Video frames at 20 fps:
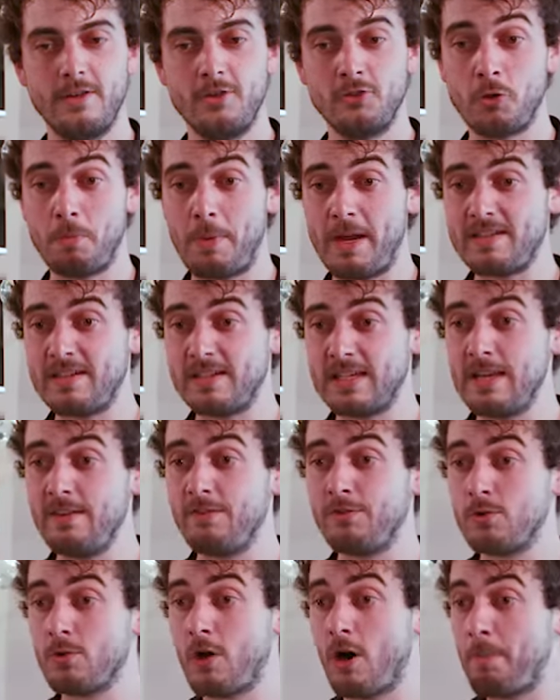So basically,
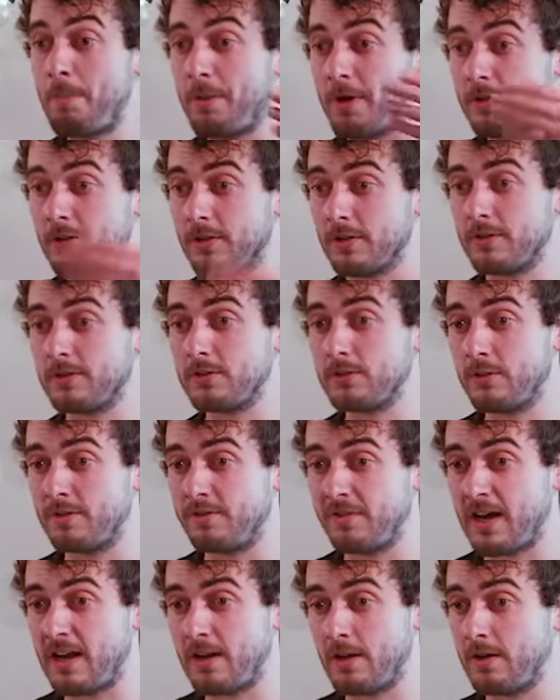if you open the
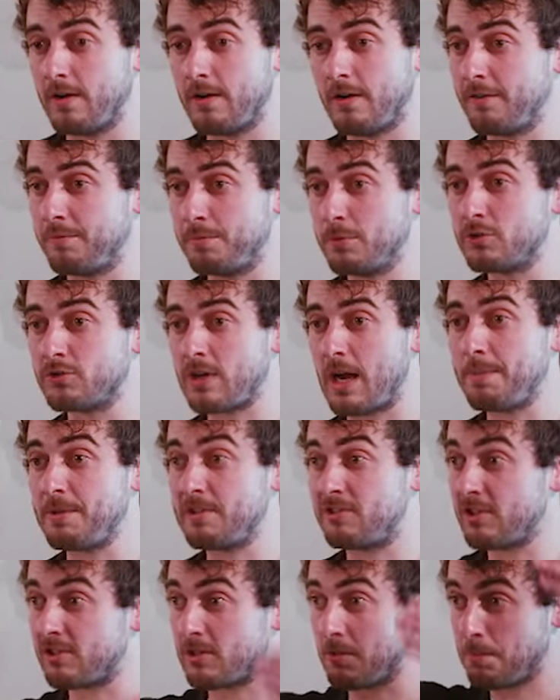file of Bootstrap,
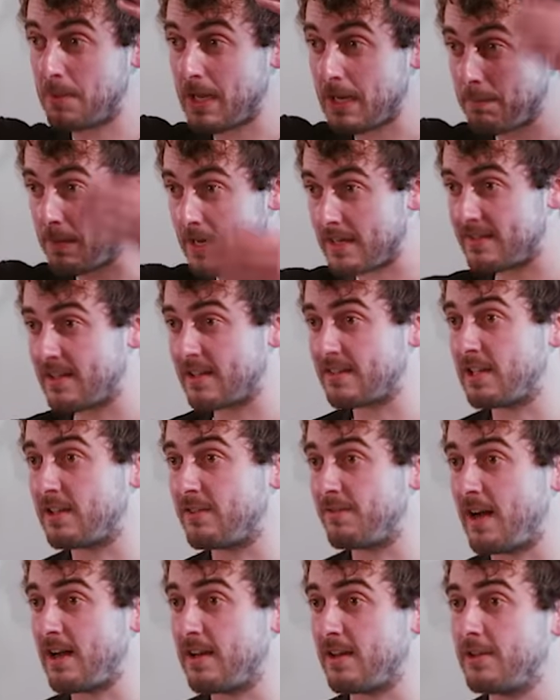it's just a big, big CSS
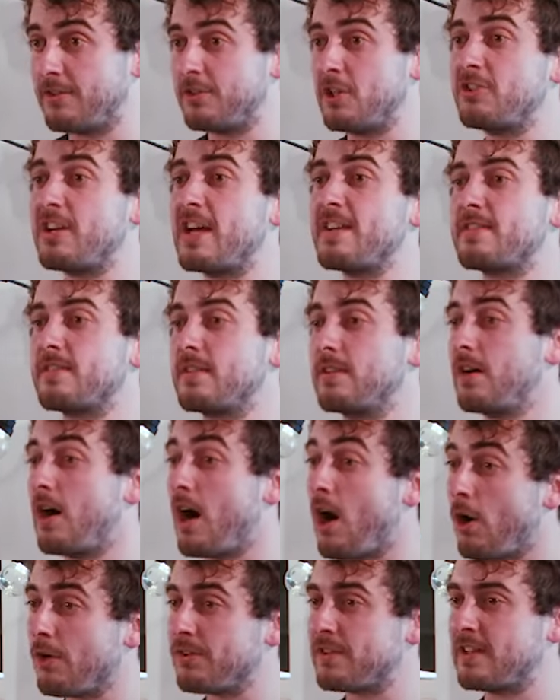file, such as
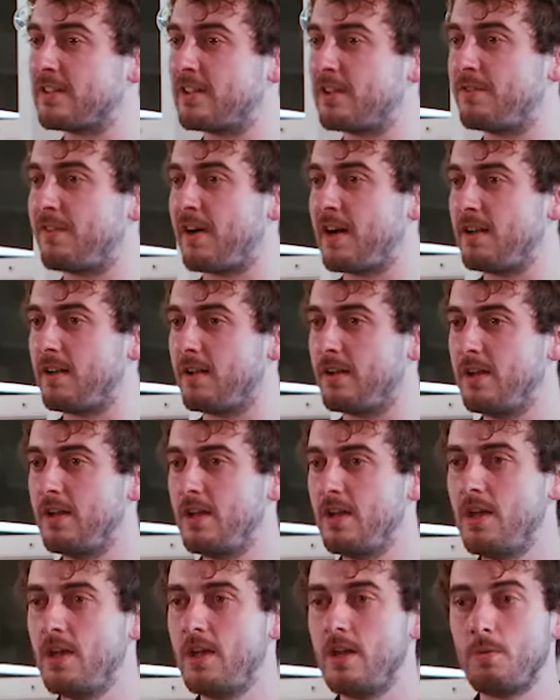our CSS file,
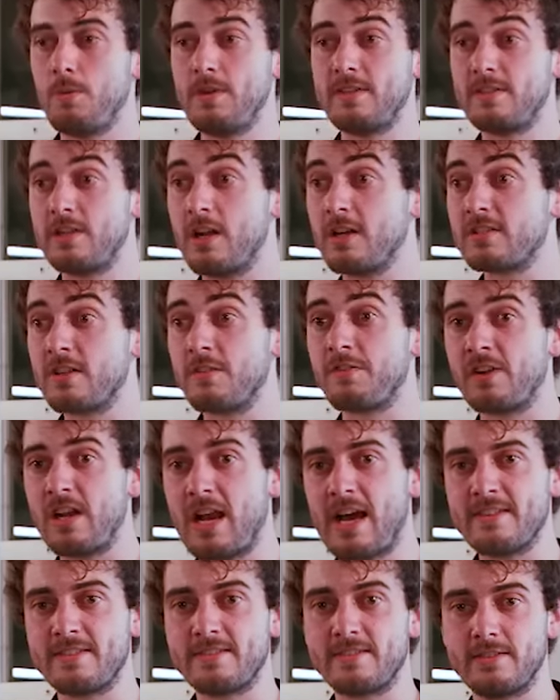with lots of
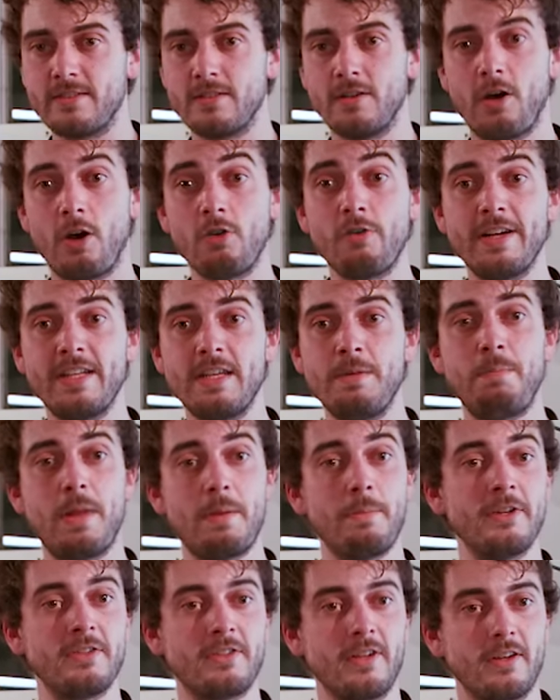class already
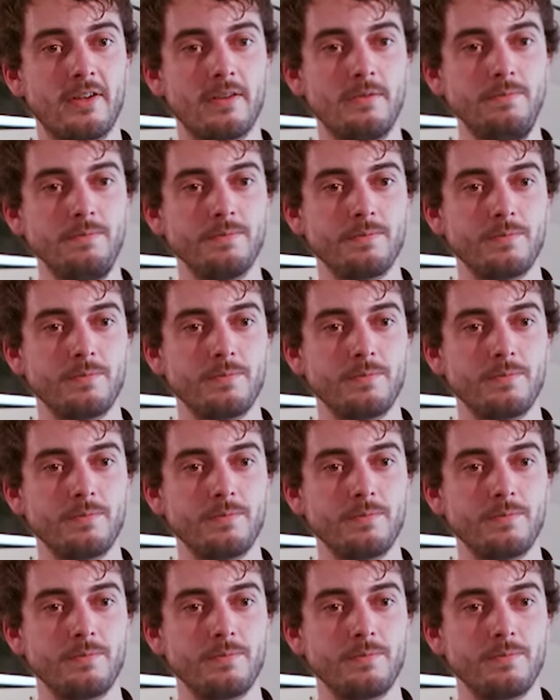implemented.